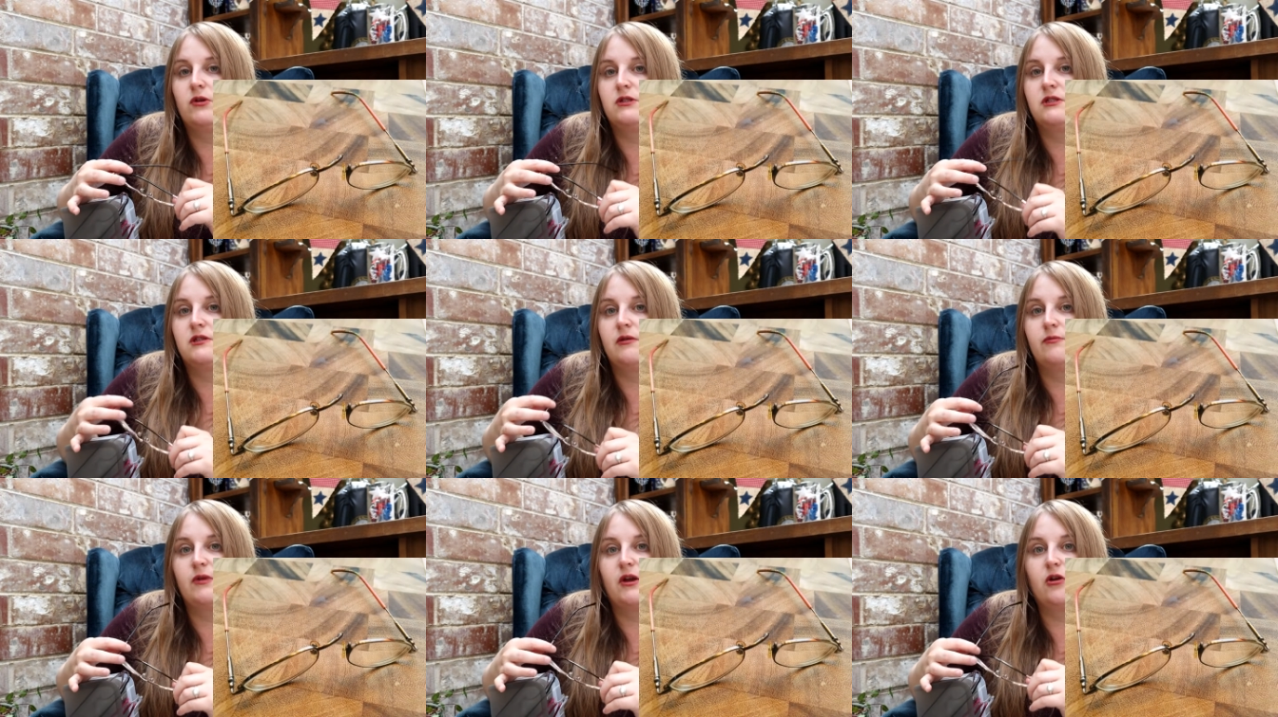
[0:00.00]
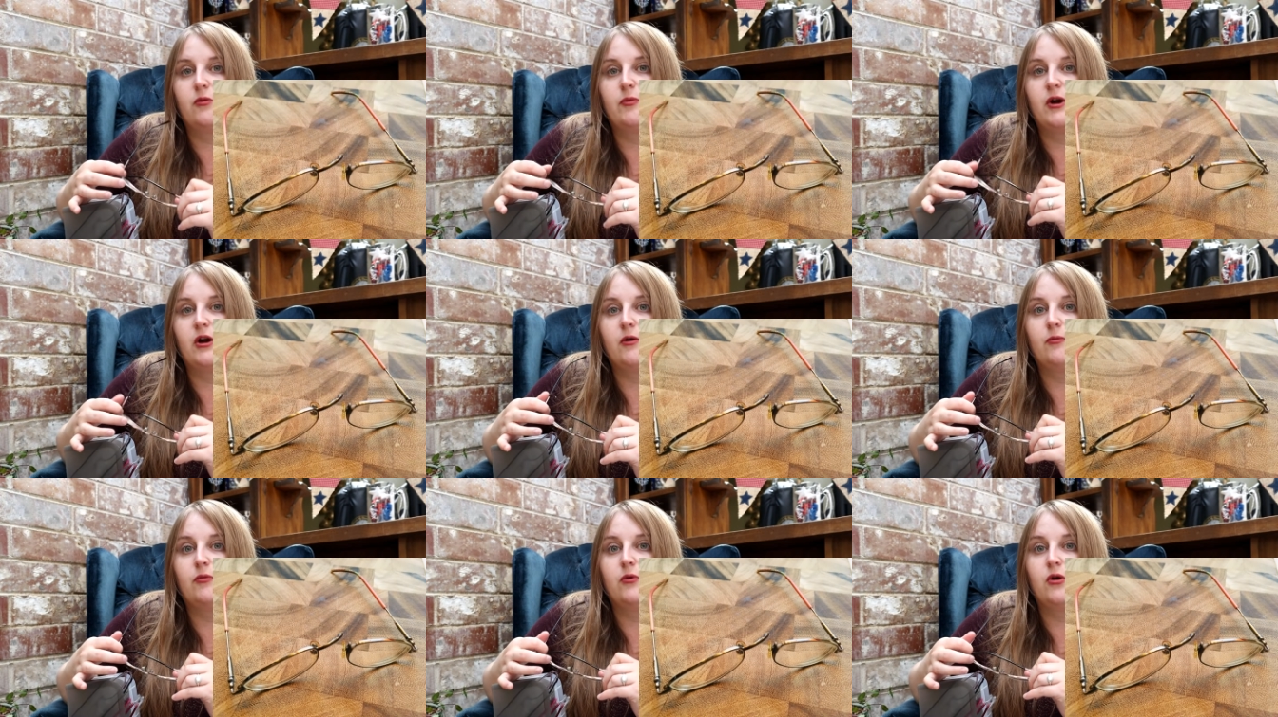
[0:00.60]
once the metal
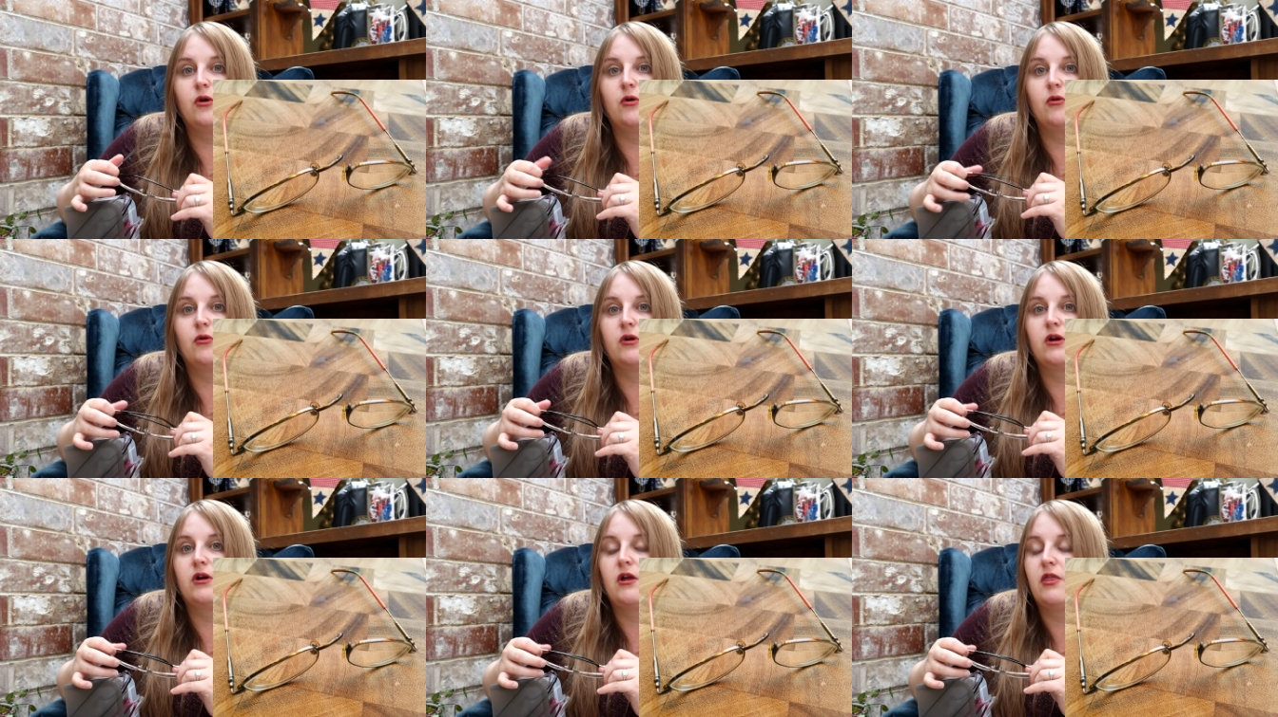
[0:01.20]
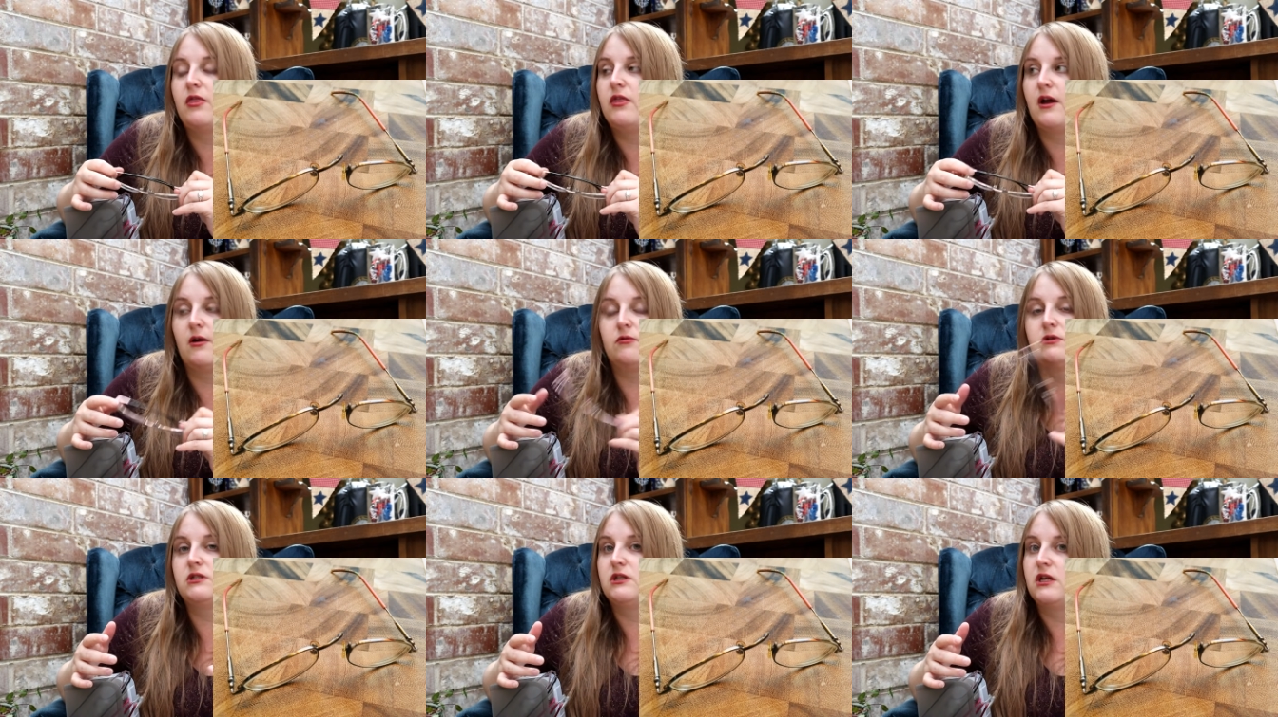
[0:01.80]
pair broke,
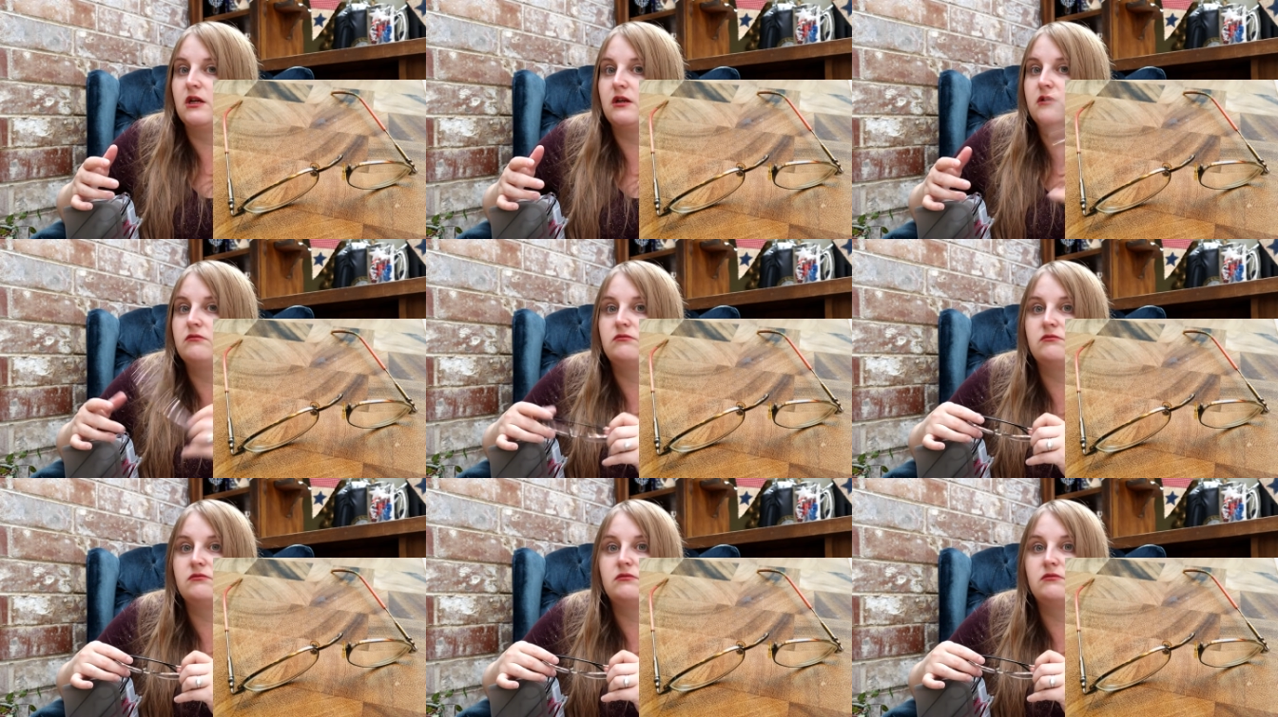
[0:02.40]
that was it.